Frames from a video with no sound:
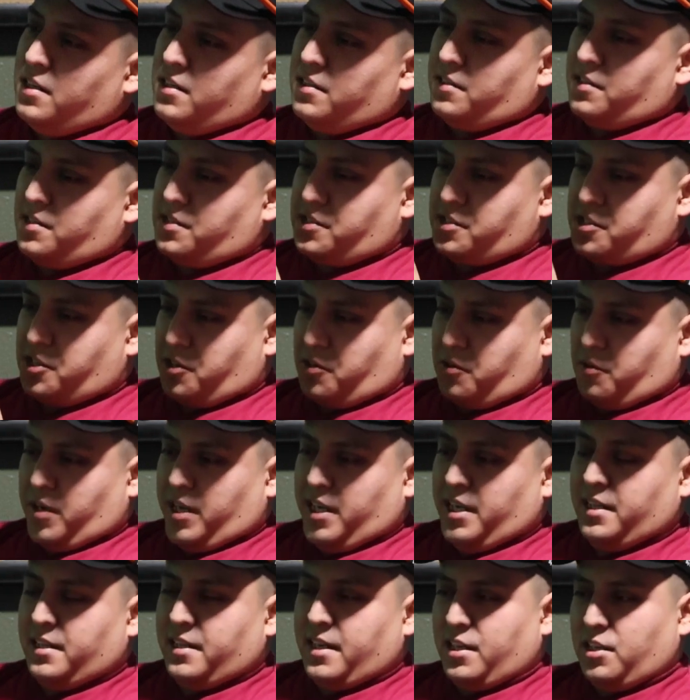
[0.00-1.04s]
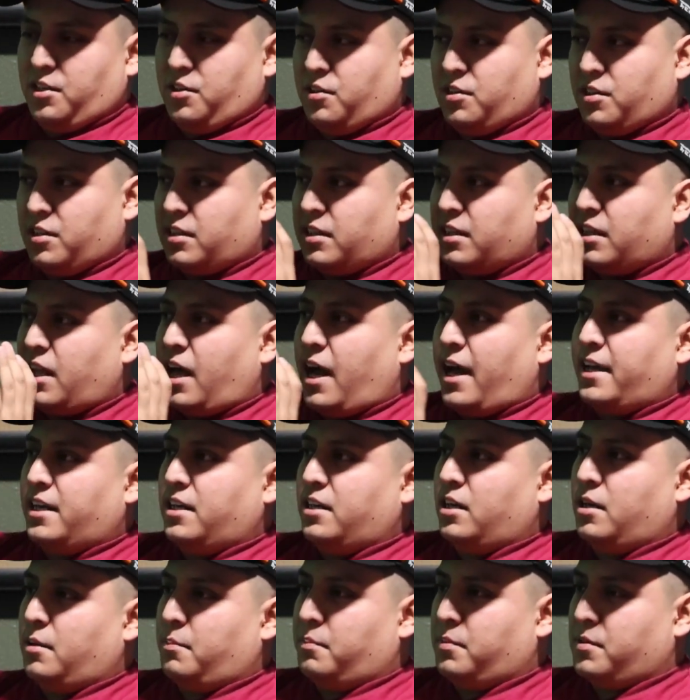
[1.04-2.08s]
discreet that you could light
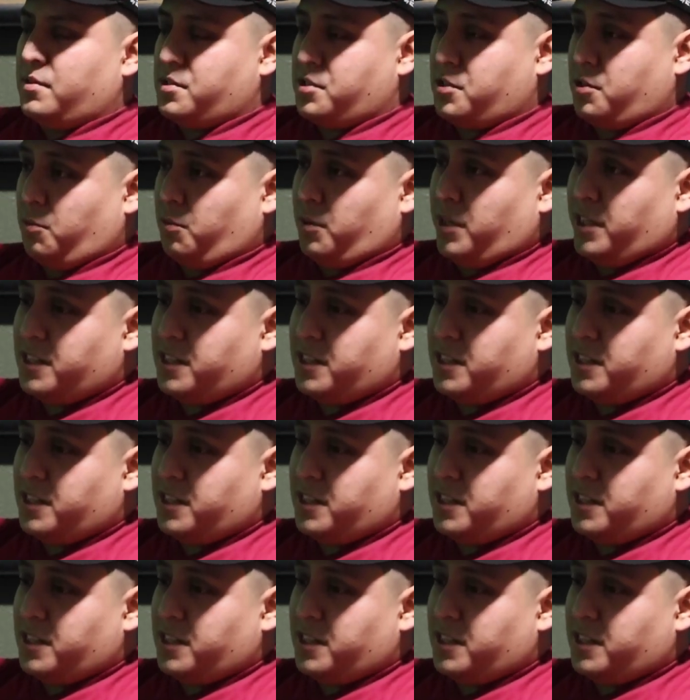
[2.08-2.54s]
up? So we